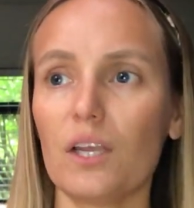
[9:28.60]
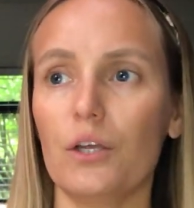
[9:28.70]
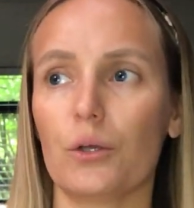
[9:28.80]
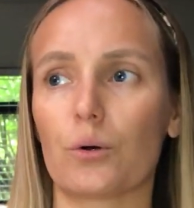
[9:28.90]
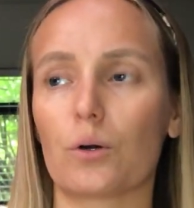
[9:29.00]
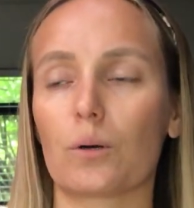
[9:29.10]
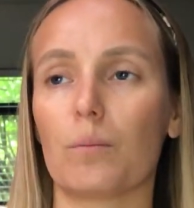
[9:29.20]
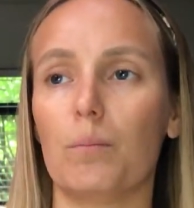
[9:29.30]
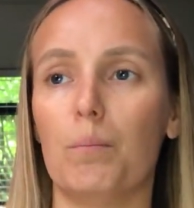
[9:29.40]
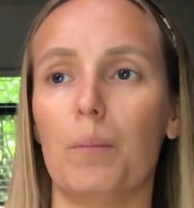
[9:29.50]
your
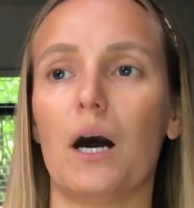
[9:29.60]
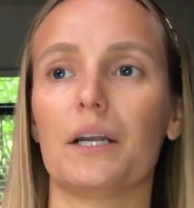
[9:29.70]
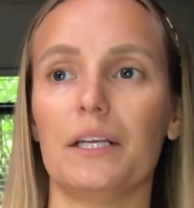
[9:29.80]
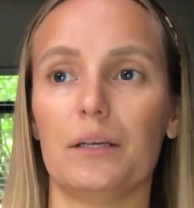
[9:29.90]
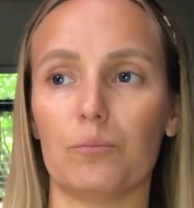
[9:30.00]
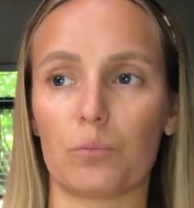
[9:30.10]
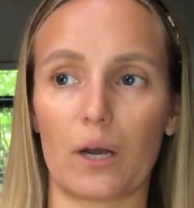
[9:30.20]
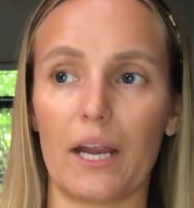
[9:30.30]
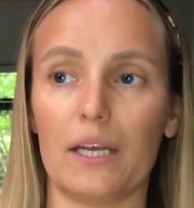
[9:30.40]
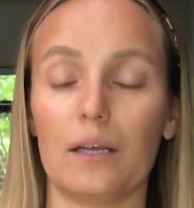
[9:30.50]
body and
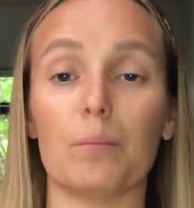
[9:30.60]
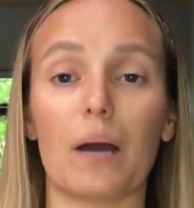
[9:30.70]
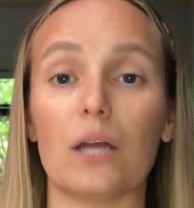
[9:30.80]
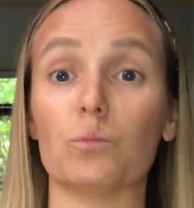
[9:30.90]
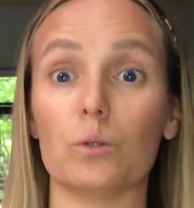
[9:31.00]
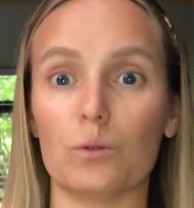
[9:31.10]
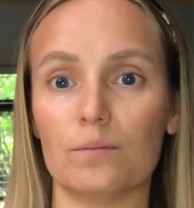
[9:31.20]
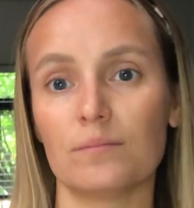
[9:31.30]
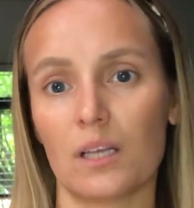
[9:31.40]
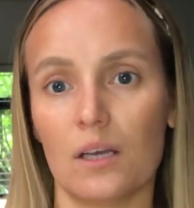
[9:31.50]
brain and mind
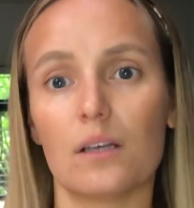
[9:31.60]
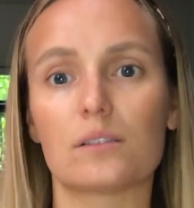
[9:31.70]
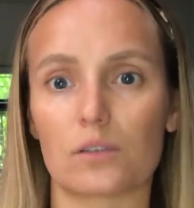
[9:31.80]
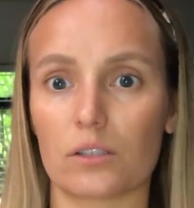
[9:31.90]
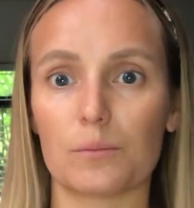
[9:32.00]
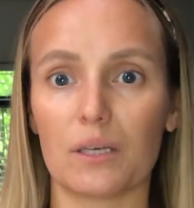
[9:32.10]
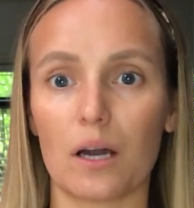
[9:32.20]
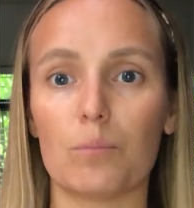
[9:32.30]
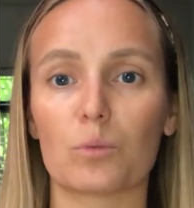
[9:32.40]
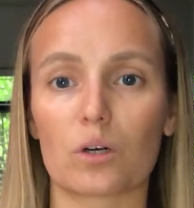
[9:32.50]
will start to
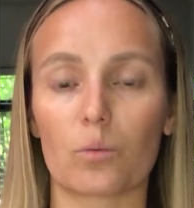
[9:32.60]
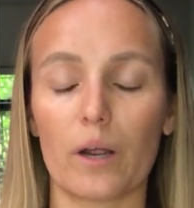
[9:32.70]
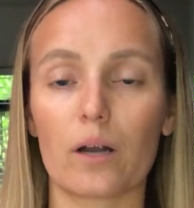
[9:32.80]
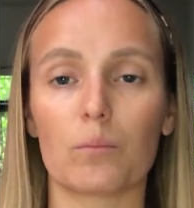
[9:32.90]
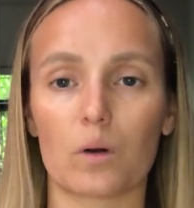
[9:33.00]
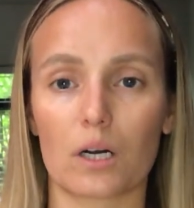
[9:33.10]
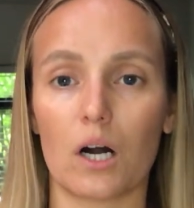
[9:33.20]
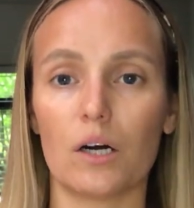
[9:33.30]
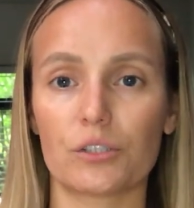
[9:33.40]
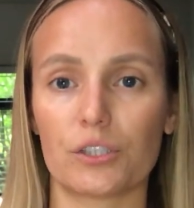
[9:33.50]
become more aware, more
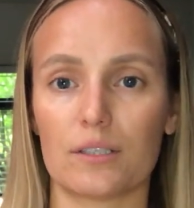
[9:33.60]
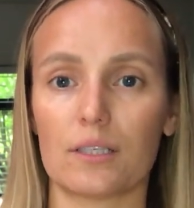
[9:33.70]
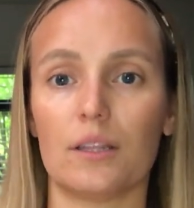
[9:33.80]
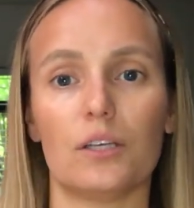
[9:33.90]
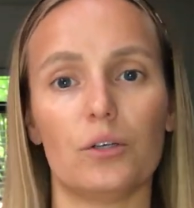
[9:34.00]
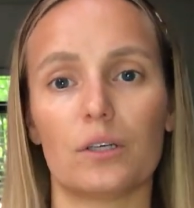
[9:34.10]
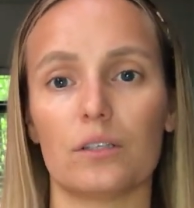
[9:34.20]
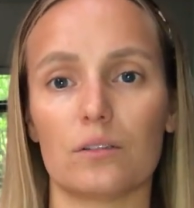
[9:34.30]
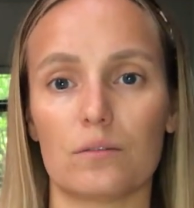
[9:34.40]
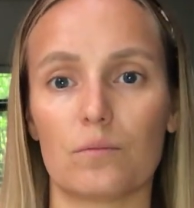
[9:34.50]
conscious, and then you
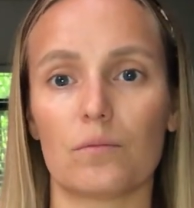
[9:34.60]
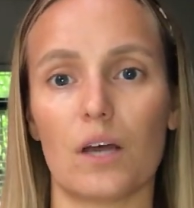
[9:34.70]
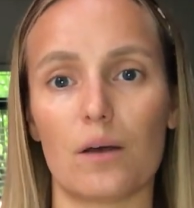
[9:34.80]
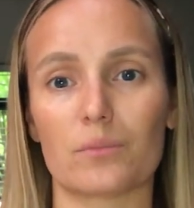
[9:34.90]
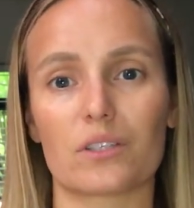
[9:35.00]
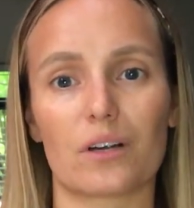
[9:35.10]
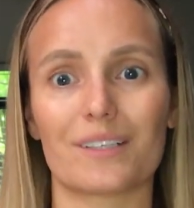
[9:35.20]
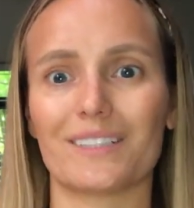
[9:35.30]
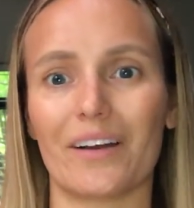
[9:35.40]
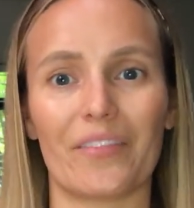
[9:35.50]
can
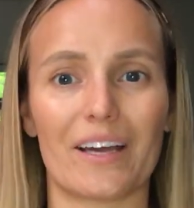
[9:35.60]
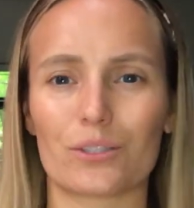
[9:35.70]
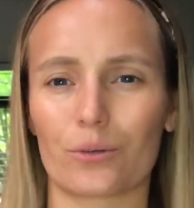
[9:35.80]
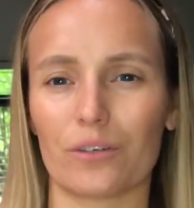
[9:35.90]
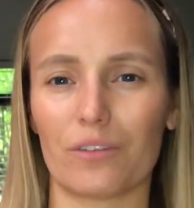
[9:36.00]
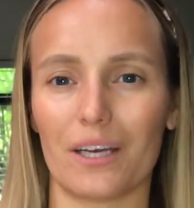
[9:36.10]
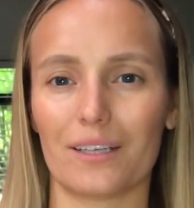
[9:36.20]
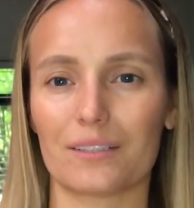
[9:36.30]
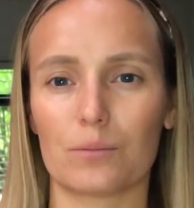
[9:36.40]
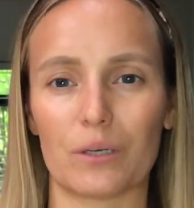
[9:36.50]
start down that sort of
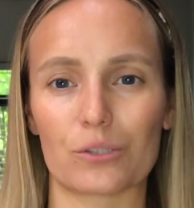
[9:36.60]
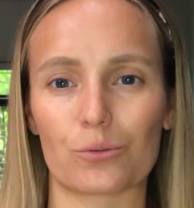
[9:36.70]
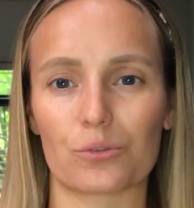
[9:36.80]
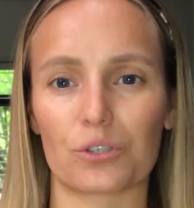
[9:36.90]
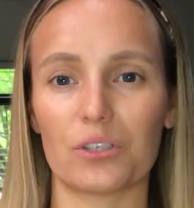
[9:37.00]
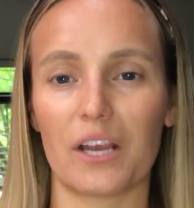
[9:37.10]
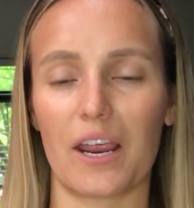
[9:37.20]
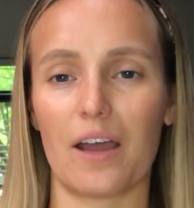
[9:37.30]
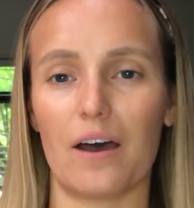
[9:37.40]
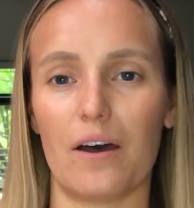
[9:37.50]
like spiritual
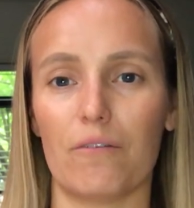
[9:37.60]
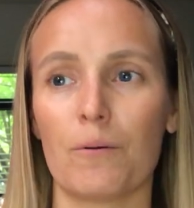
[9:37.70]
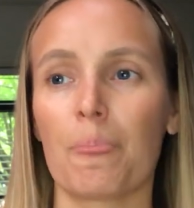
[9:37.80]
journey of